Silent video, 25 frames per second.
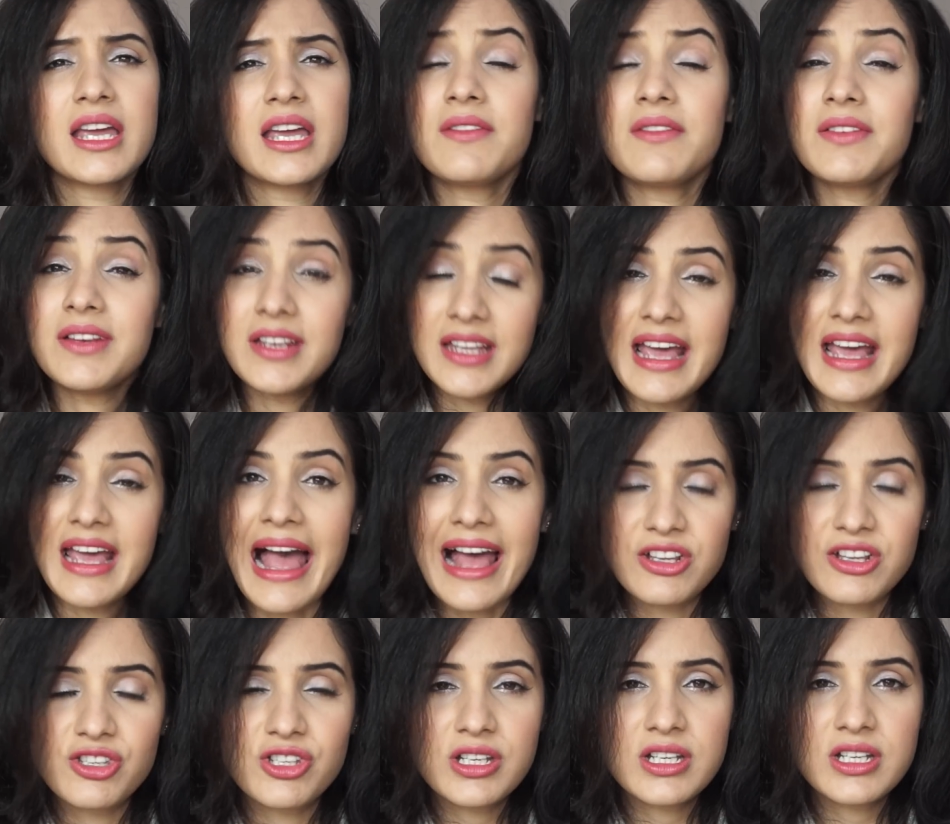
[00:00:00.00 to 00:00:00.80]
even
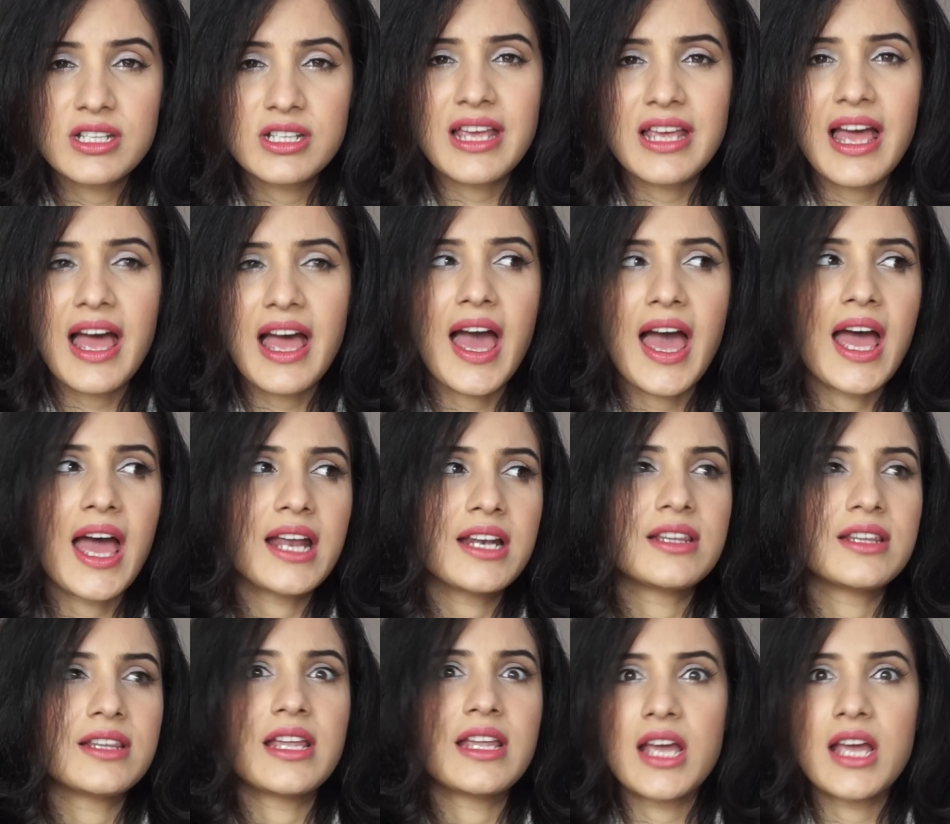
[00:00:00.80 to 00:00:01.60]
gadgets,
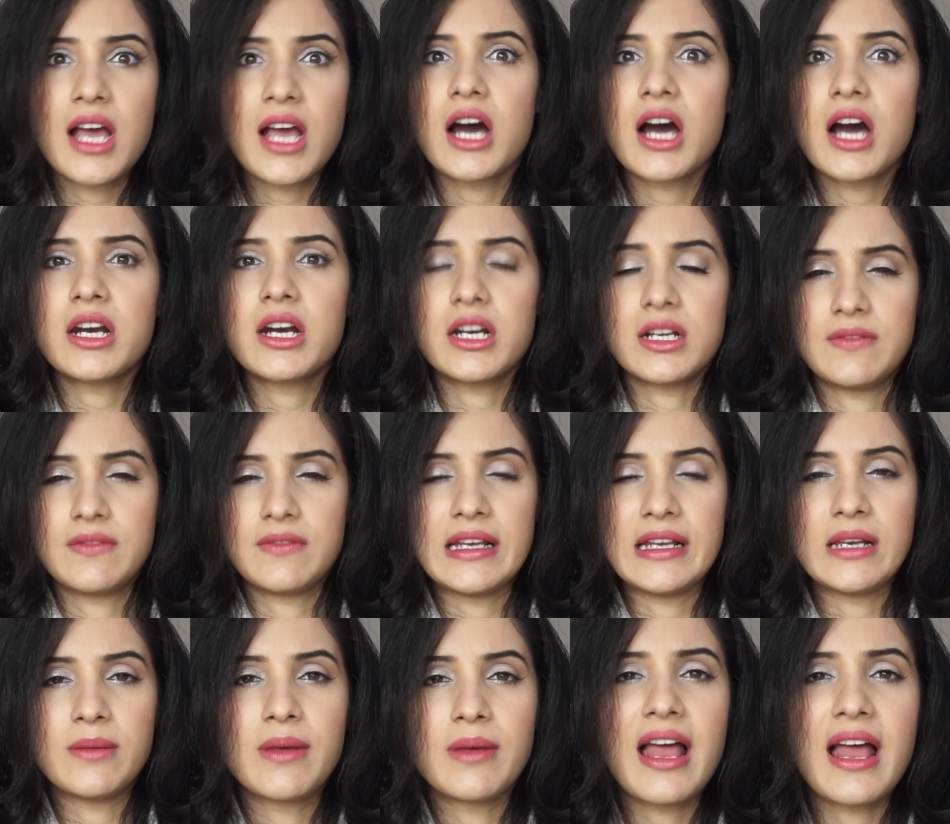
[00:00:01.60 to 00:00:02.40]
and they are
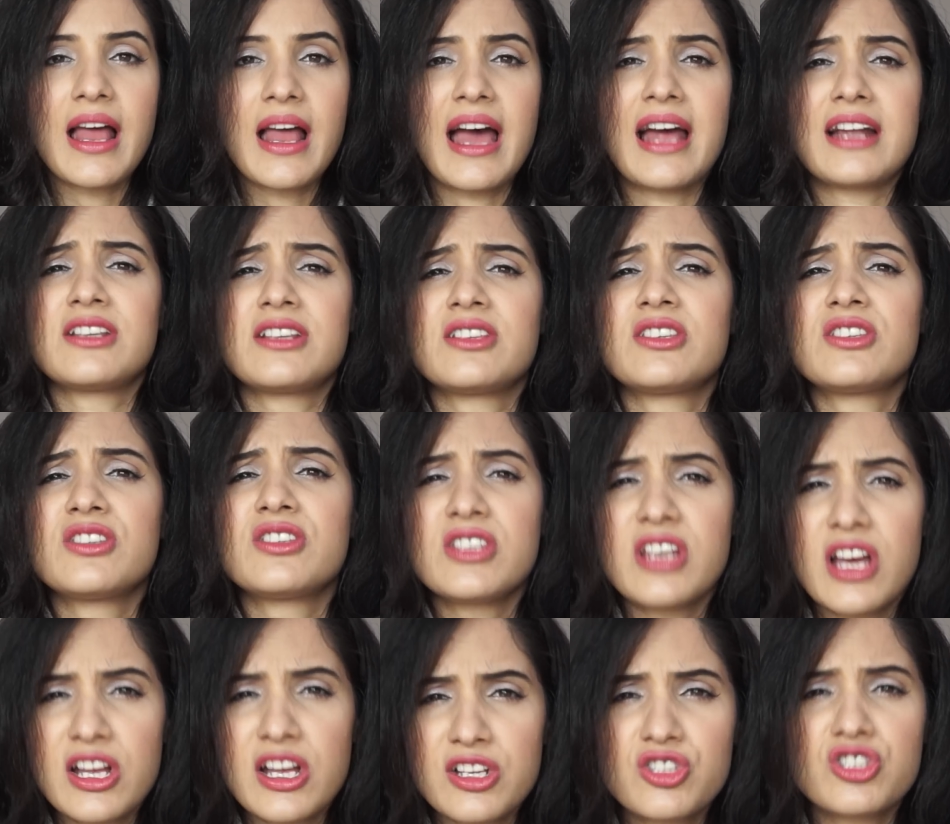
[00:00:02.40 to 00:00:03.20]
available at
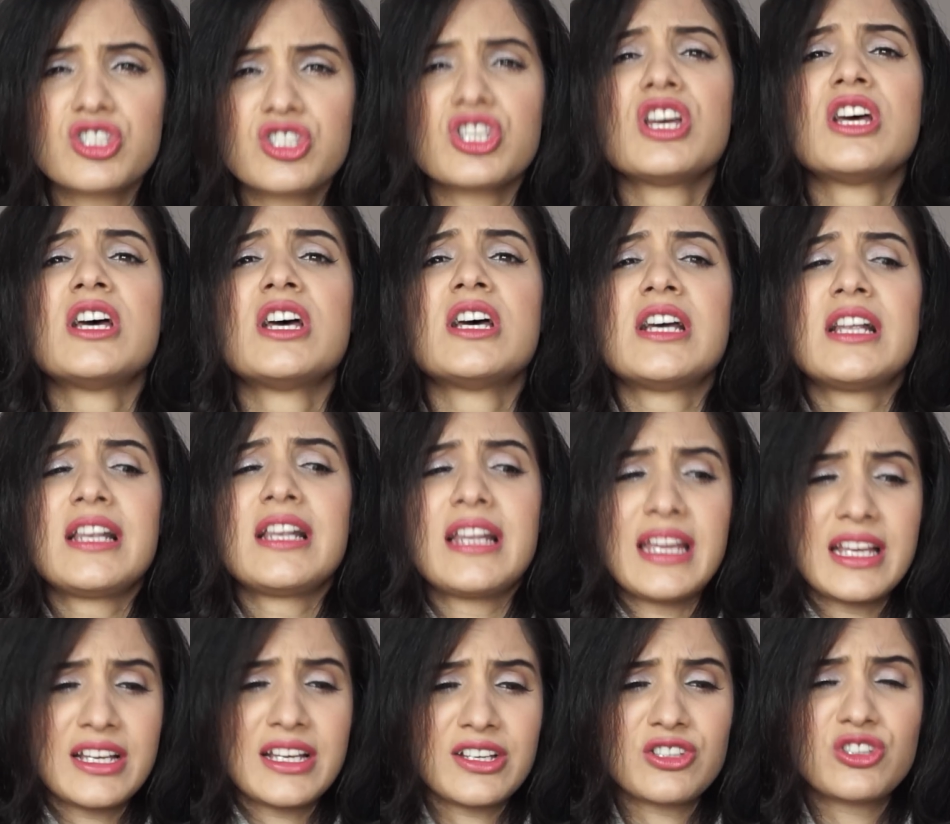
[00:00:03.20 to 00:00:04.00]
such
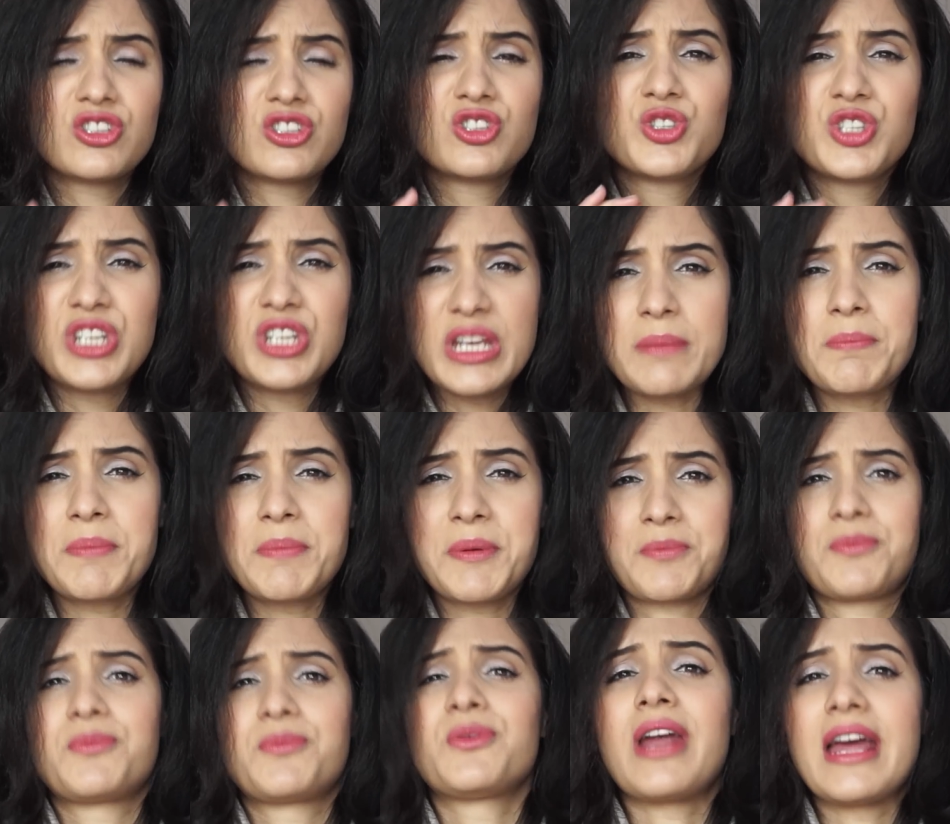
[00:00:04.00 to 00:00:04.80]
like
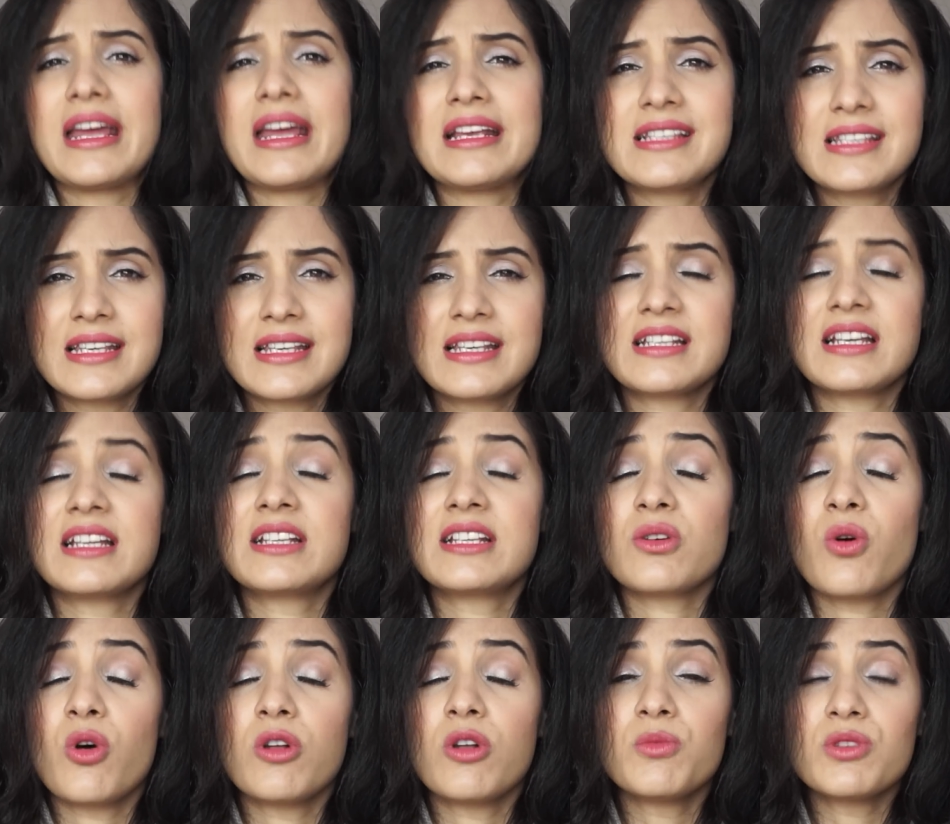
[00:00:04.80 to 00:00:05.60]
cheap prices.
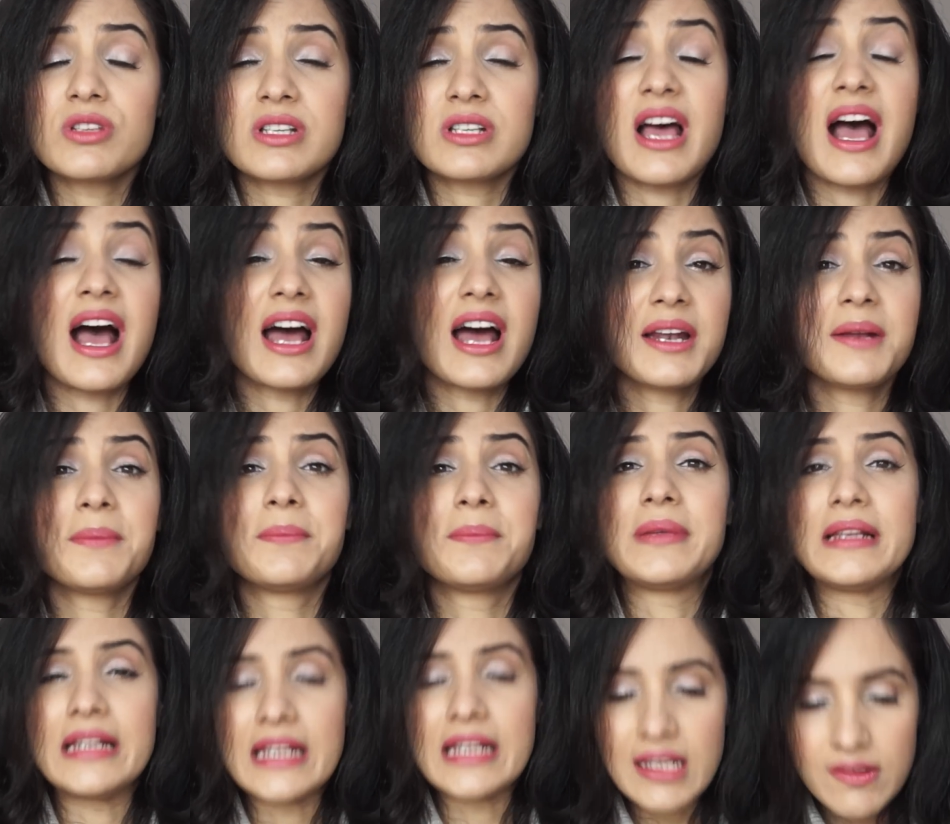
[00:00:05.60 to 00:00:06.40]
It's almost
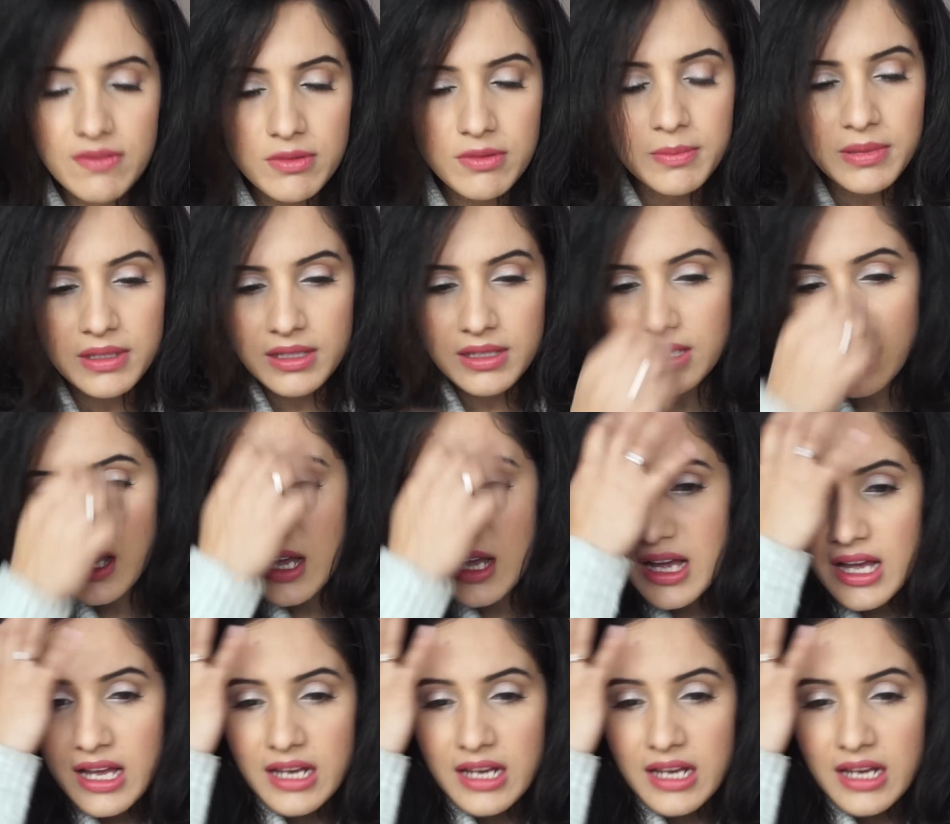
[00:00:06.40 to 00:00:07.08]
unbelievable.